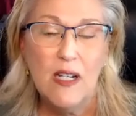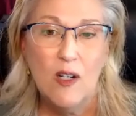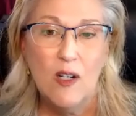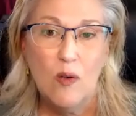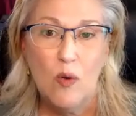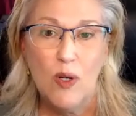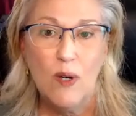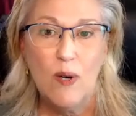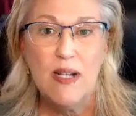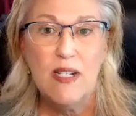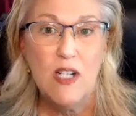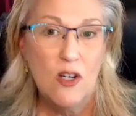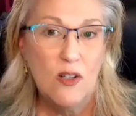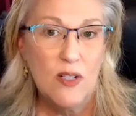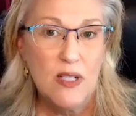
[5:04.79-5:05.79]
What do I
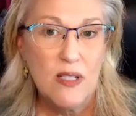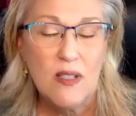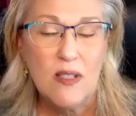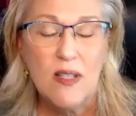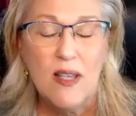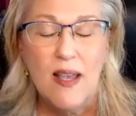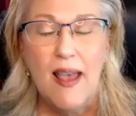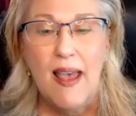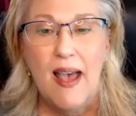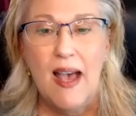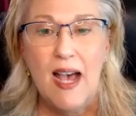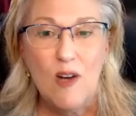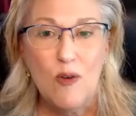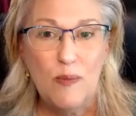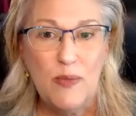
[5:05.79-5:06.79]
notice?
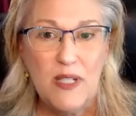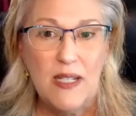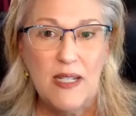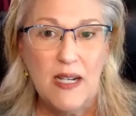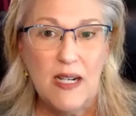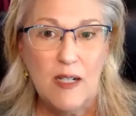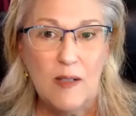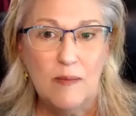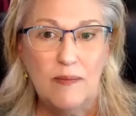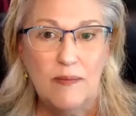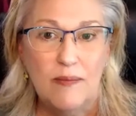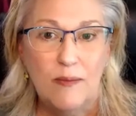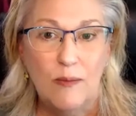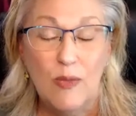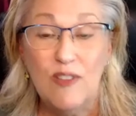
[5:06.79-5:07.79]
I will be
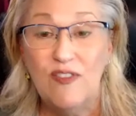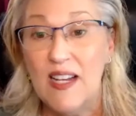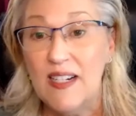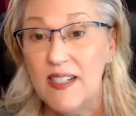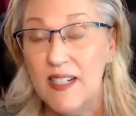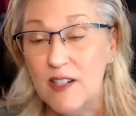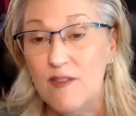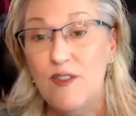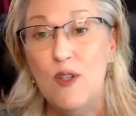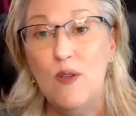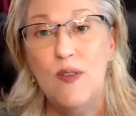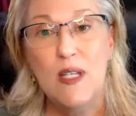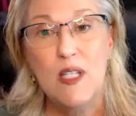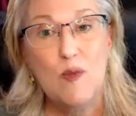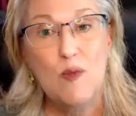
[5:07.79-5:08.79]
reflecting a few
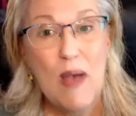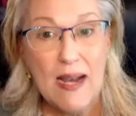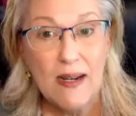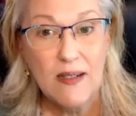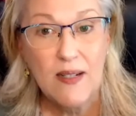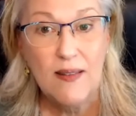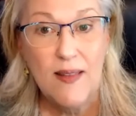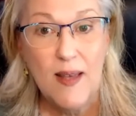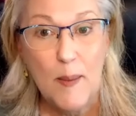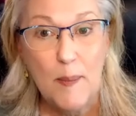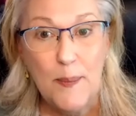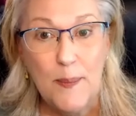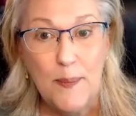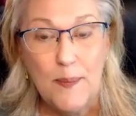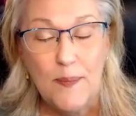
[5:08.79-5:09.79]
things back to
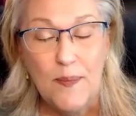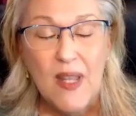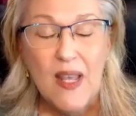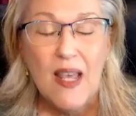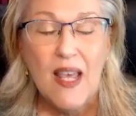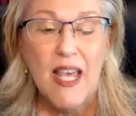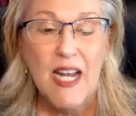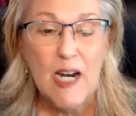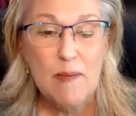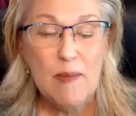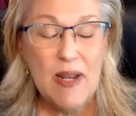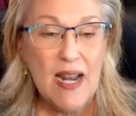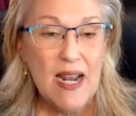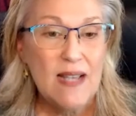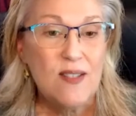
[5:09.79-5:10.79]
them, and I
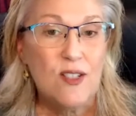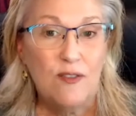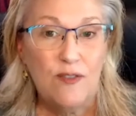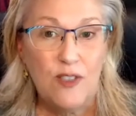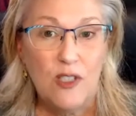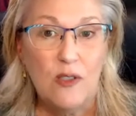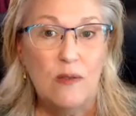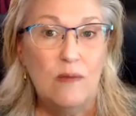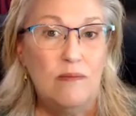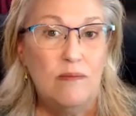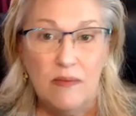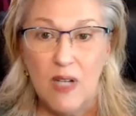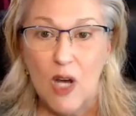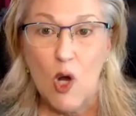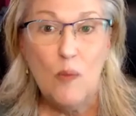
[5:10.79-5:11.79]
may ask a few
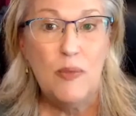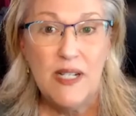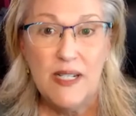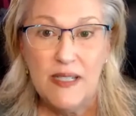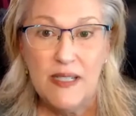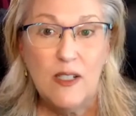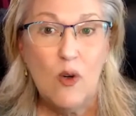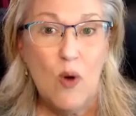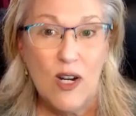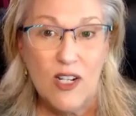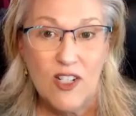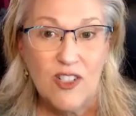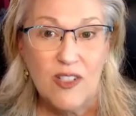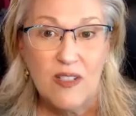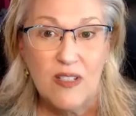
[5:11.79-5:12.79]
open-ended
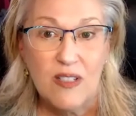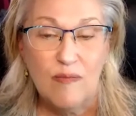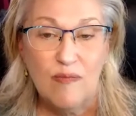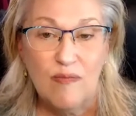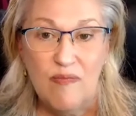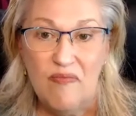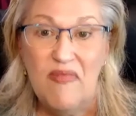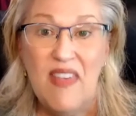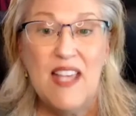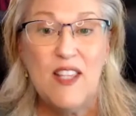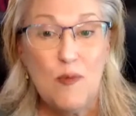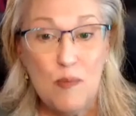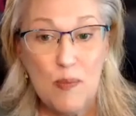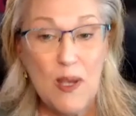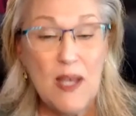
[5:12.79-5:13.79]
questions.
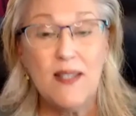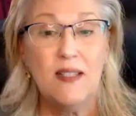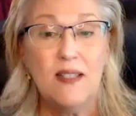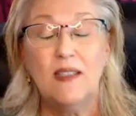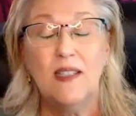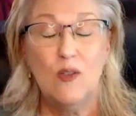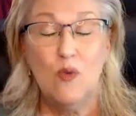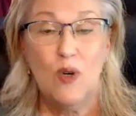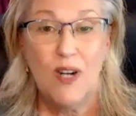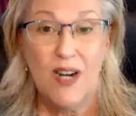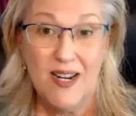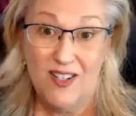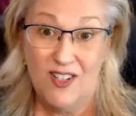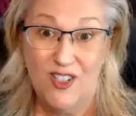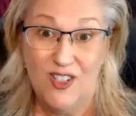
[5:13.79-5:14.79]
That's basically what
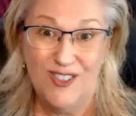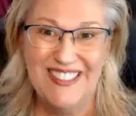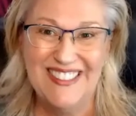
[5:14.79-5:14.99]
I do.